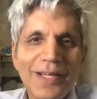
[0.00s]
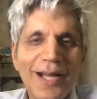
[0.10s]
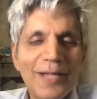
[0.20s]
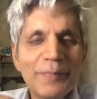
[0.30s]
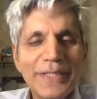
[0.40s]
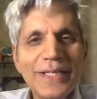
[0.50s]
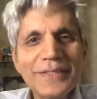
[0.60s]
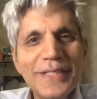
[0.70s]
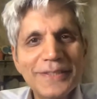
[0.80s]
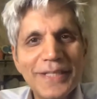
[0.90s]
And Mandela
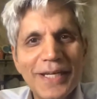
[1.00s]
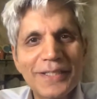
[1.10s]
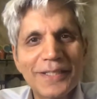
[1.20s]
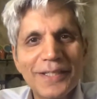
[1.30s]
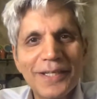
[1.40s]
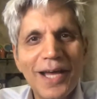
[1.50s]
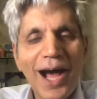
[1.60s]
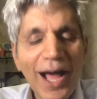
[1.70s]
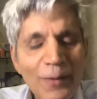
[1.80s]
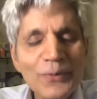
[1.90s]
says that
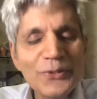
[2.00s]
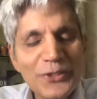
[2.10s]
I was